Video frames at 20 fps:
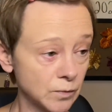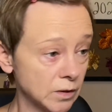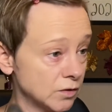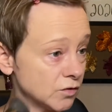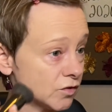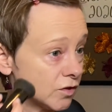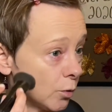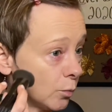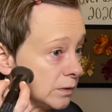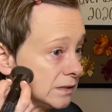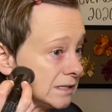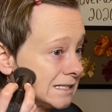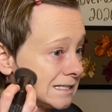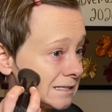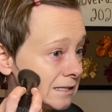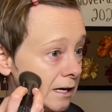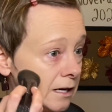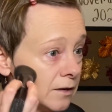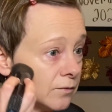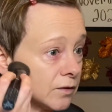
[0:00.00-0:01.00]
So
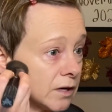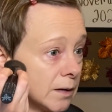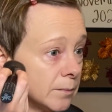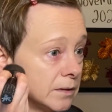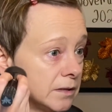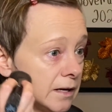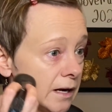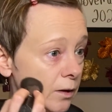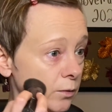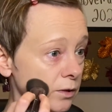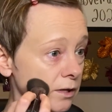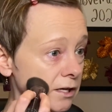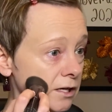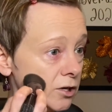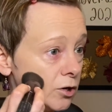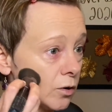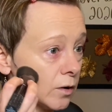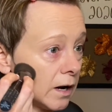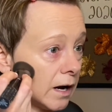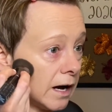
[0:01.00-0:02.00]
instead of coming down here,